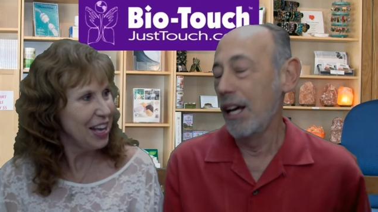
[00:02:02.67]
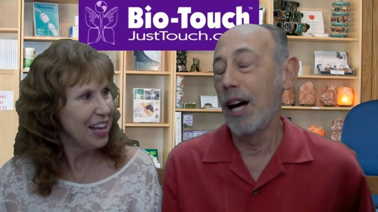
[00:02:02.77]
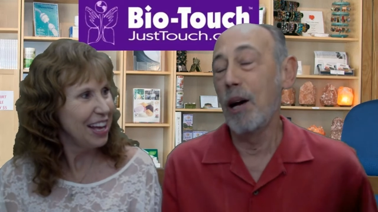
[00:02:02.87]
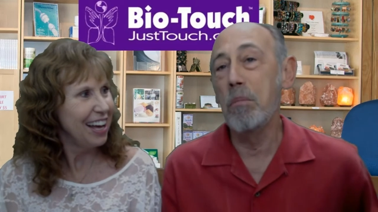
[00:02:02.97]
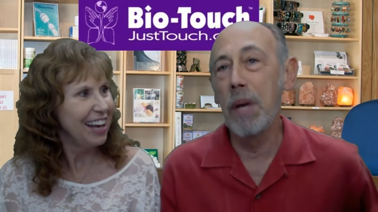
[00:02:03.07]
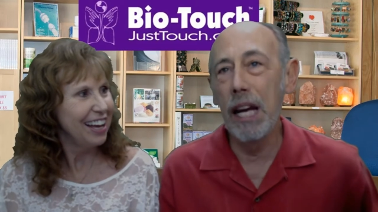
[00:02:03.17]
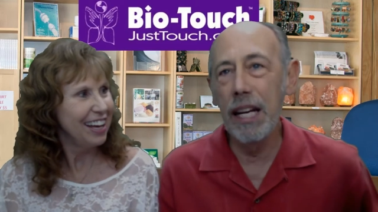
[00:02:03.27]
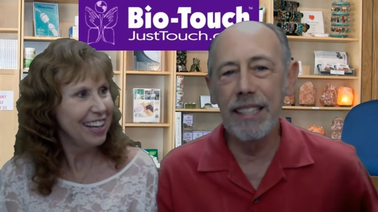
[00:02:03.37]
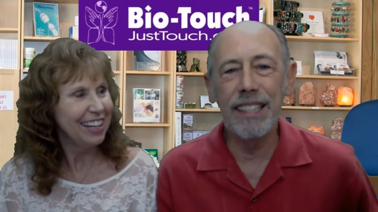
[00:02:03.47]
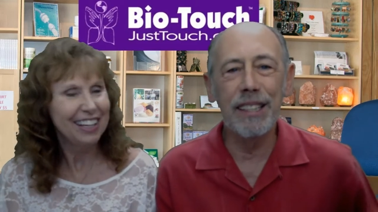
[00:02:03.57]

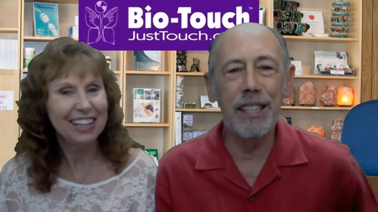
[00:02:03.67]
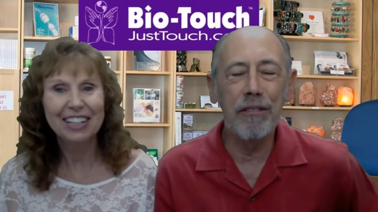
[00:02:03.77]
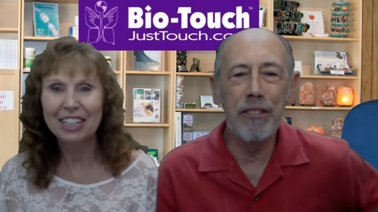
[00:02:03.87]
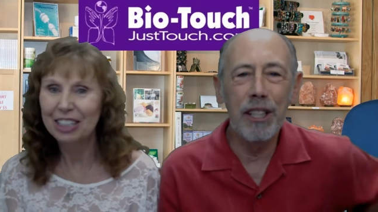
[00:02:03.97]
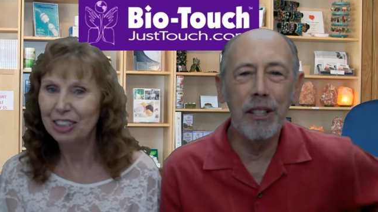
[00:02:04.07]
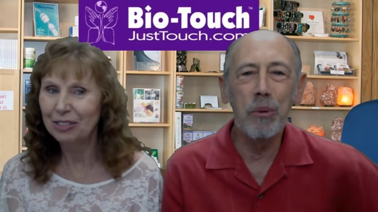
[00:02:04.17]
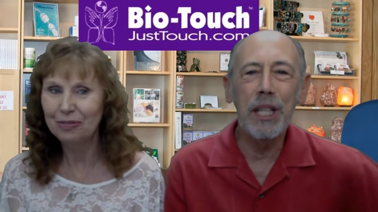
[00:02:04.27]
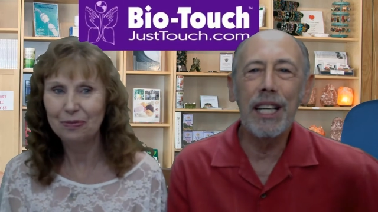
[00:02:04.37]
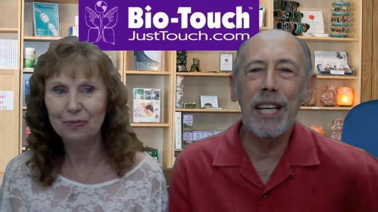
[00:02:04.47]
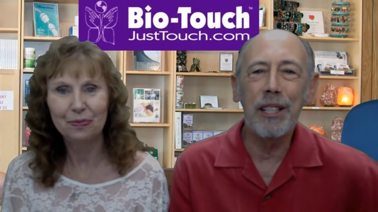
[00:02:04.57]
Speaker 1: amazingly fun
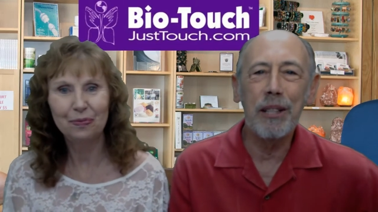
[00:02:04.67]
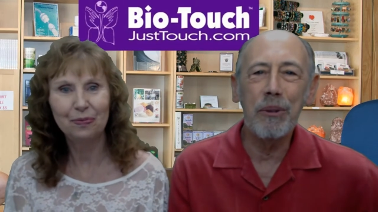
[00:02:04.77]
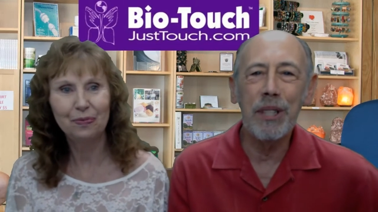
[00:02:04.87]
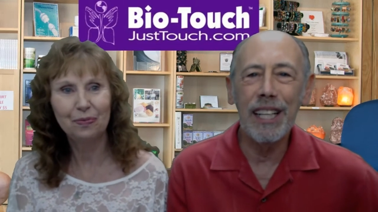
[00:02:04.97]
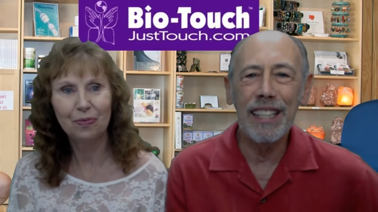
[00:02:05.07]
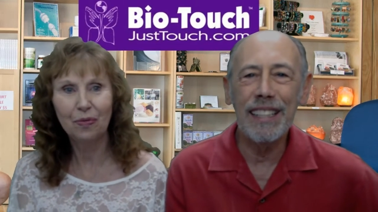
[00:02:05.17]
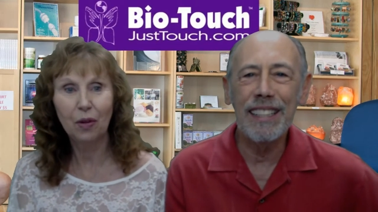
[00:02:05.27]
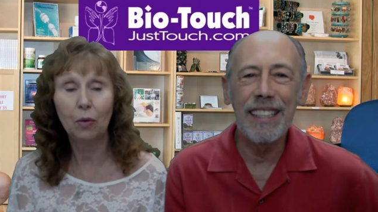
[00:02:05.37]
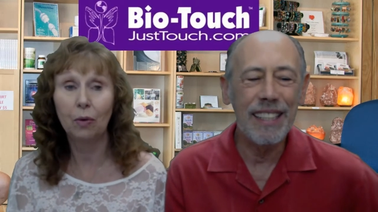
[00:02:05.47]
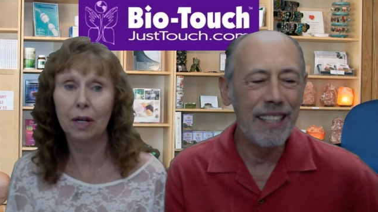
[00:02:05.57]
weekend that we had.
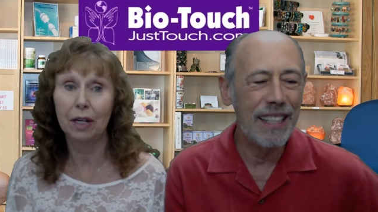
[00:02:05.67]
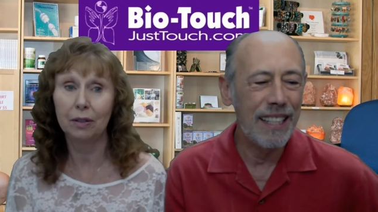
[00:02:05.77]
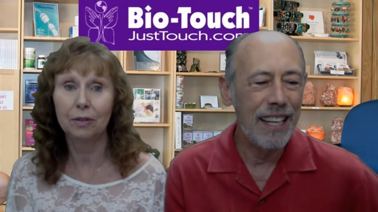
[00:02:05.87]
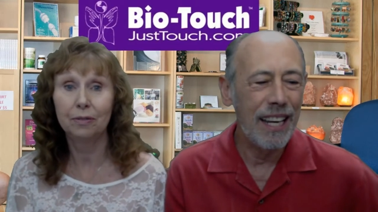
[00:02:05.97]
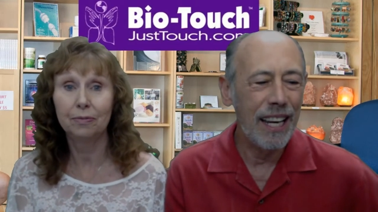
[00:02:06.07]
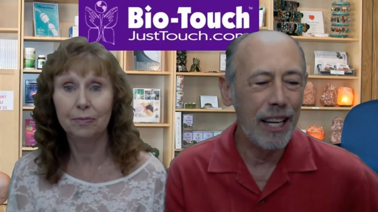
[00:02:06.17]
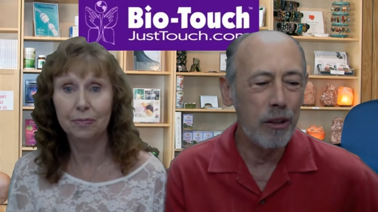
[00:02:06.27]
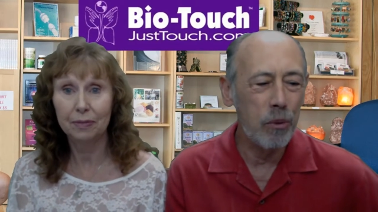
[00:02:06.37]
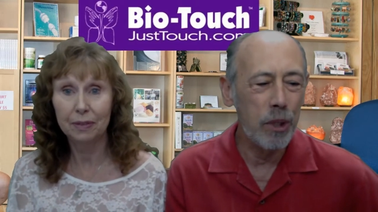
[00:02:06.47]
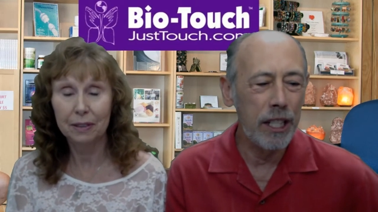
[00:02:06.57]
Wow. And
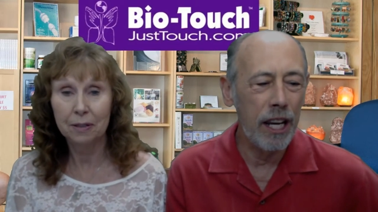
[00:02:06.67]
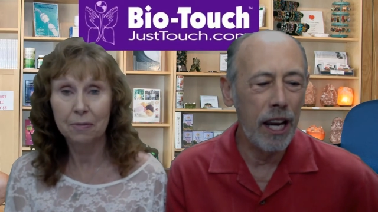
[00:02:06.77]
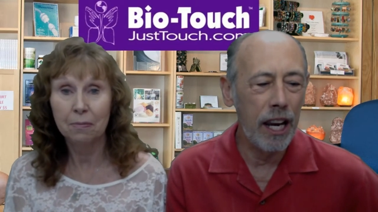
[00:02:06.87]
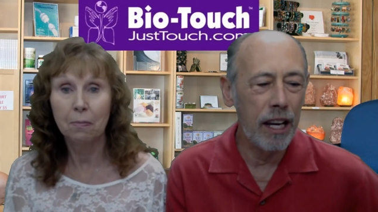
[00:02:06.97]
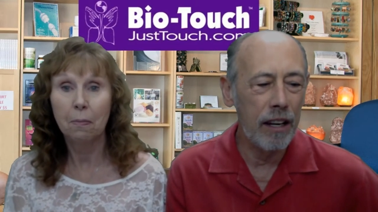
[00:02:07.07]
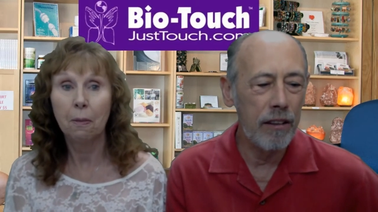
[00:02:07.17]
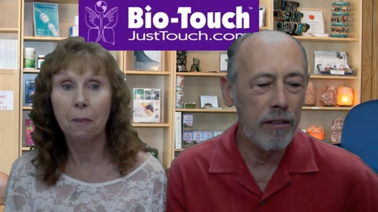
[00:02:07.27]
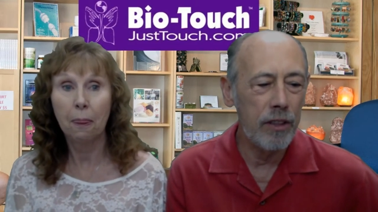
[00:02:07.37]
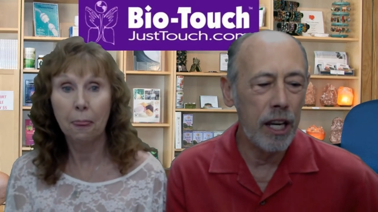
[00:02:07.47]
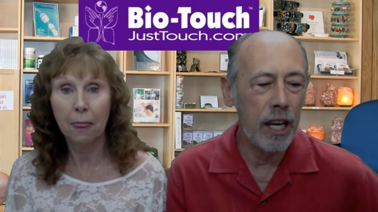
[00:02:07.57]
we have
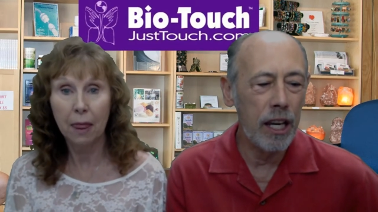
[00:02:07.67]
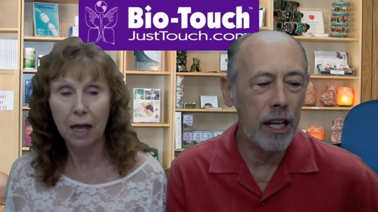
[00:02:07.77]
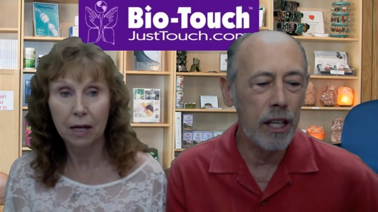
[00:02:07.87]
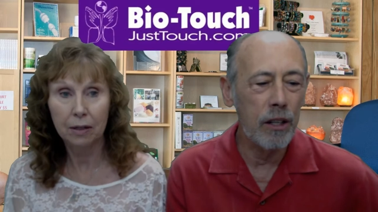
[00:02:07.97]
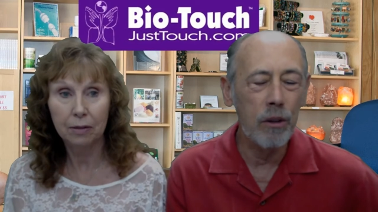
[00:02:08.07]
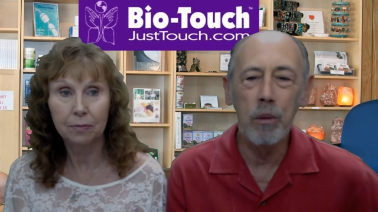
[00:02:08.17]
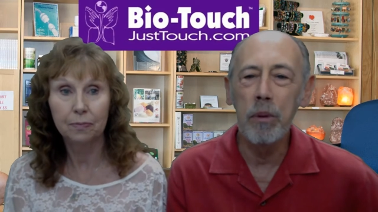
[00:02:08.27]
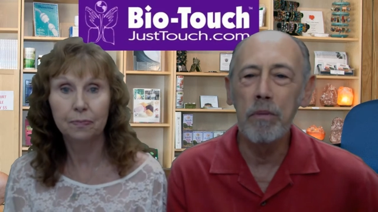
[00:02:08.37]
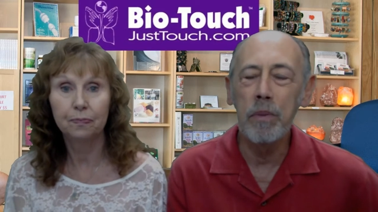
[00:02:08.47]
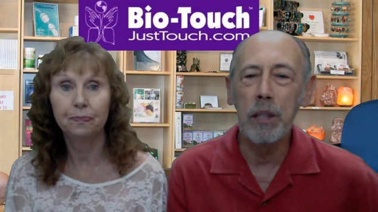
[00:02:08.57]
a group
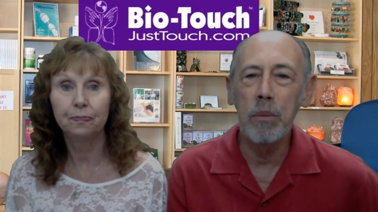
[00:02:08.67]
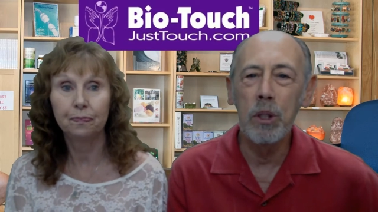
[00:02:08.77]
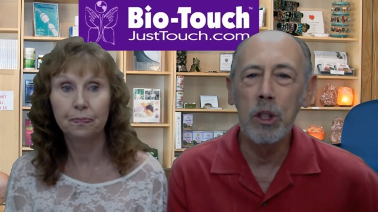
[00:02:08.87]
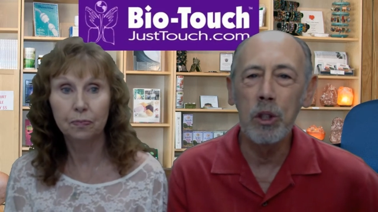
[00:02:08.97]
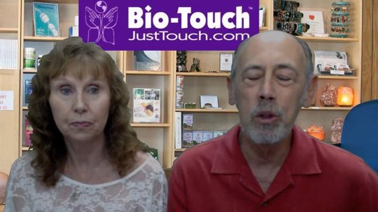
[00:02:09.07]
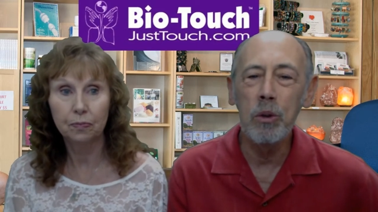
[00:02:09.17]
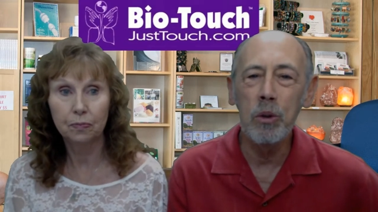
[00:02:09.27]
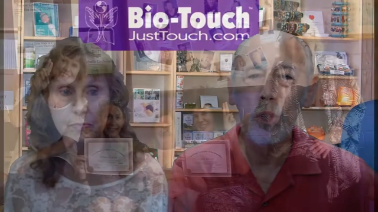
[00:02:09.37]
of people, two